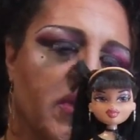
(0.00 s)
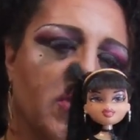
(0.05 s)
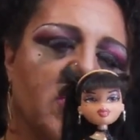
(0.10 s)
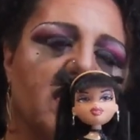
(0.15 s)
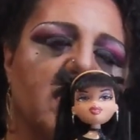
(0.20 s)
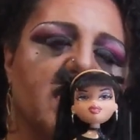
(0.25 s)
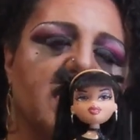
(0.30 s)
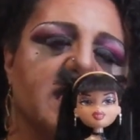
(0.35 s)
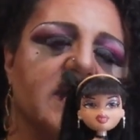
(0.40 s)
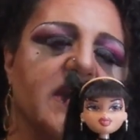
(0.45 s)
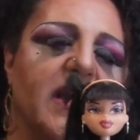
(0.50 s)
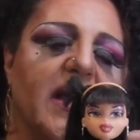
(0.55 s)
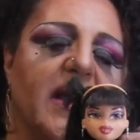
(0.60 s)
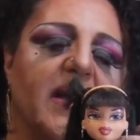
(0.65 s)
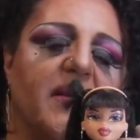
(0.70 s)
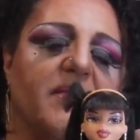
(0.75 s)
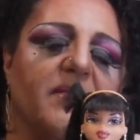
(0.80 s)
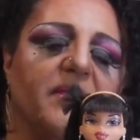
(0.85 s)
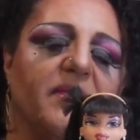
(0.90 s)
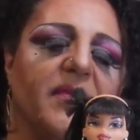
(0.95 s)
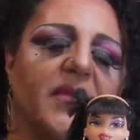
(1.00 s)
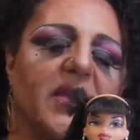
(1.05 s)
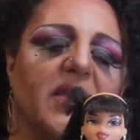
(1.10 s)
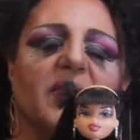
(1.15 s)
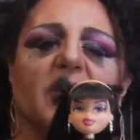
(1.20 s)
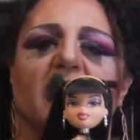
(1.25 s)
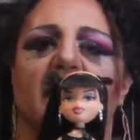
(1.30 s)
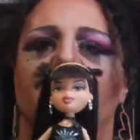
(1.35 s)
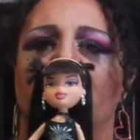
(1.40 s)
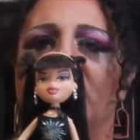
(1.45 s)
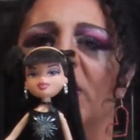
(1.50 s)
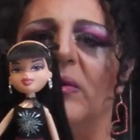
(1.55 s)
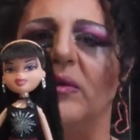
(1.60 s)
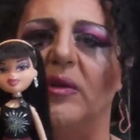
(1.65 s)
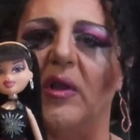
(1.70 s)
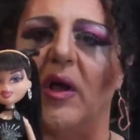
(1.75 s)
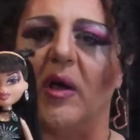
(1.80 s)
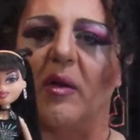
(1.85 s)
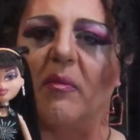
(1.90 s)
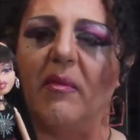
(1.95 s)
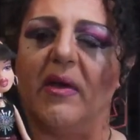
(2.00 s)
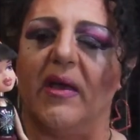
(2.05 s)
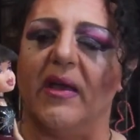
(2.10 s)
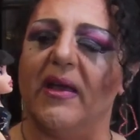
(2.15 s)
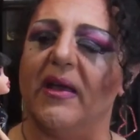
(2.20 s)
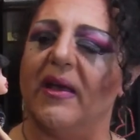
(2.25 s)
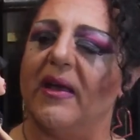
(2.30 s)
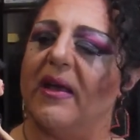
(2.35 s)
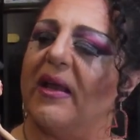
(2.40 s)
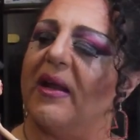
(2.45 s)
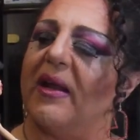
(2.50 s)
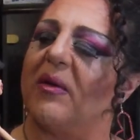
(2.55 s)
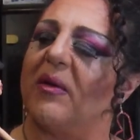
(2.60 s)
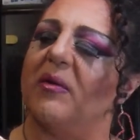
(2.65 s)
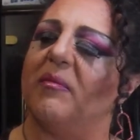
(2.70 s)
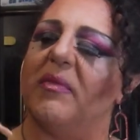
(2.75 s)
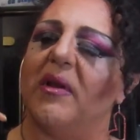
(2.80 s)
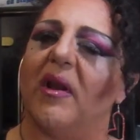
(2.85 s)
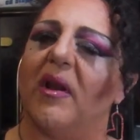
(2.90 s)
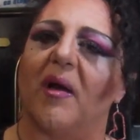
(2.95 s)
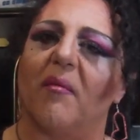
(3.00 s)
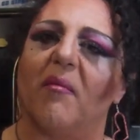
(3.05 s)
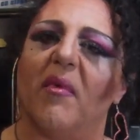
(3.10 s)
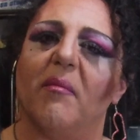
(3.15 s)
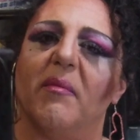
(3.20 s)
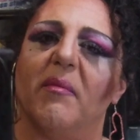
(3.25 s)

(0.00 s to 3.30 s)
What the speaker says: because he thought it looked like me, and it could be like